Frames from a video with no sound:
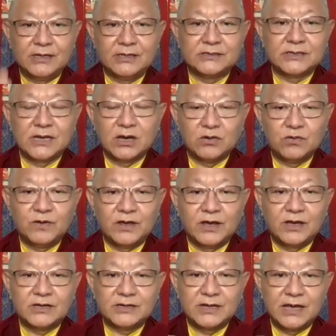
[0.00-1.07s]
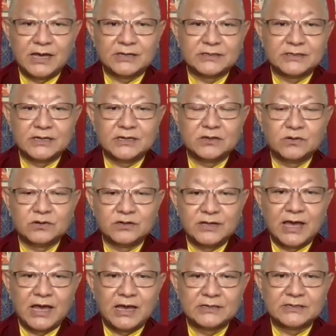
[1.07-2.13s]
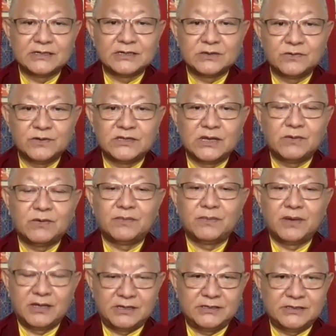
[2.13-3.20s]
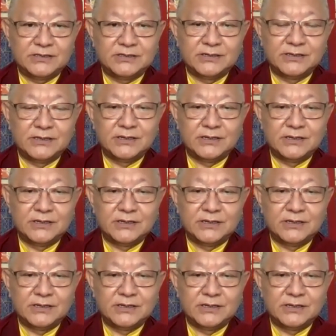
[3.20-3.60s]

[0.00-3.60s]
is how we are acting or reacting with our mind.